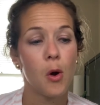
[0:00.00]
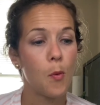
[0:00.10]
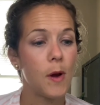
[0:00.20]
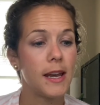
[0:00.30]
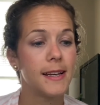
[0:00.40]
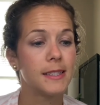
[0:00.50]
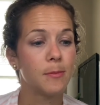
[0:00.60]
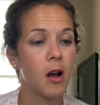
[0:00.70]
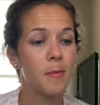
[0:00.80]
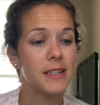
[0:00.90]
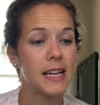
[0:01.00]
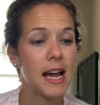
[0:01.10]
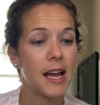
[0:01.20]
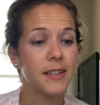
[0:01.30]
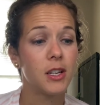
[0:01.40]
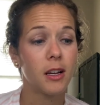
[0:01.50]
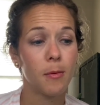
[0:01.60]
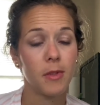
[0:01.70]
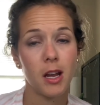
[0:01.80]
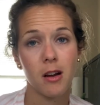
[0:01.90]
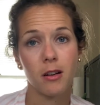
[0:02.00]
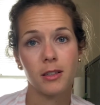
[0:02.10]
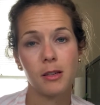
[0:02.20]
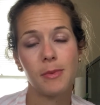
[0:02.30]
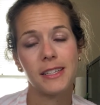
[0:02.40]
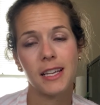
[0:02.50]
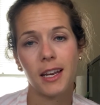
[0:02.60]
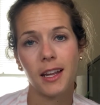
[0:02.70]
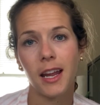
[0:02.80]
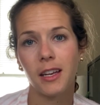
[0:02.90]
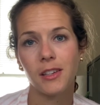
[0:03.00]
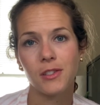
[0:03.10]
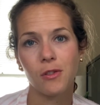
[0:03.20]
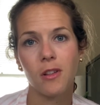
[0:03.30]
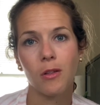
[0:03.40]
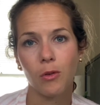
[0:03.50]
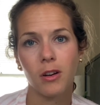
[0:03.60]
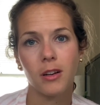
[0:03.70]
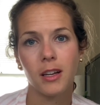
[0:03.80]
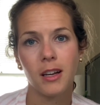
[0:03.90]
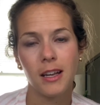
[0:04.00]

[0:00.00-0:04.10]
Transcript: when his mom and dad took him there to be dedicated to the Lord?